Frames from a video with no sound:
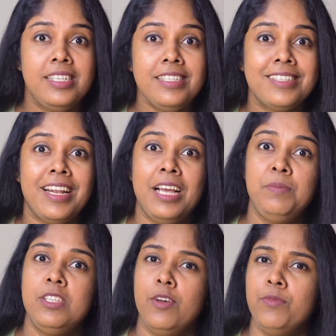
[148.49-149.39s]

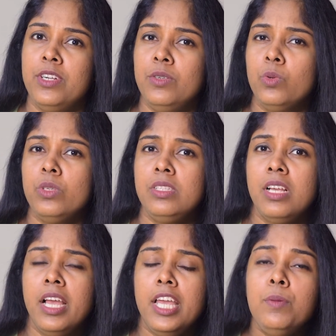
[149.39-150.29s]
describe someone who is
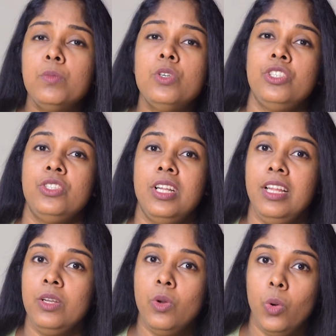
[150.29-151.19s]

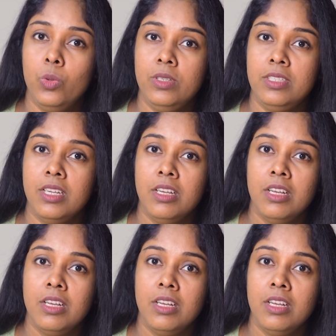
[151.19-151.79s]
emotionally cold.